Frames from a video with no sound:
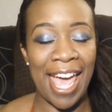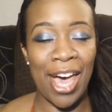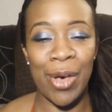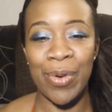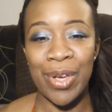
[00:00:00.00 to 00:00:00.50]

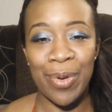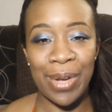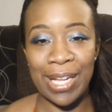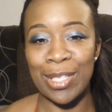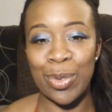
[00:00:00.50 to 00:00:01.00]
now,
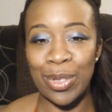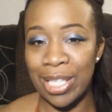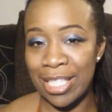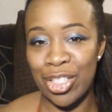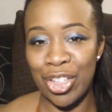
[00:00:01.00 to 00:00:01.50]
we can do
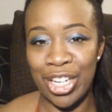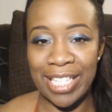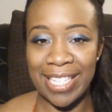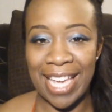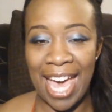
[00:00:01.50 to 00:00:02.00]
this
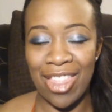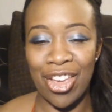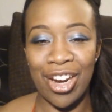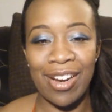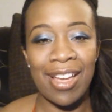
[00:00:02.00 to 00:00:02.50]
journey
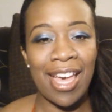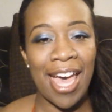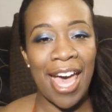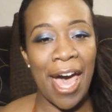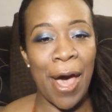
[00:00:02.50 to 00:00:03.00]
together.
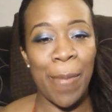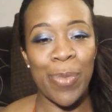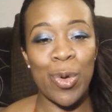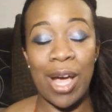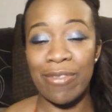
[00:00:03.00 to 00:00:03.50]

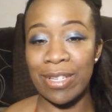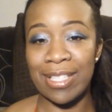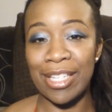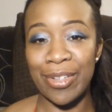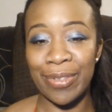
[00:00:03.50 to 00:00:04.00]
Whoever's
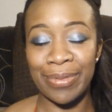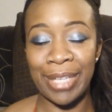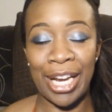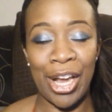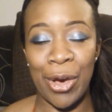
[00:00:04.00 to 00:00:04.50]
still
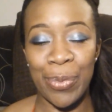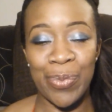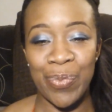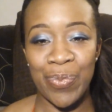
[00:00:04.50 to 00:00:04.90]
relaxed,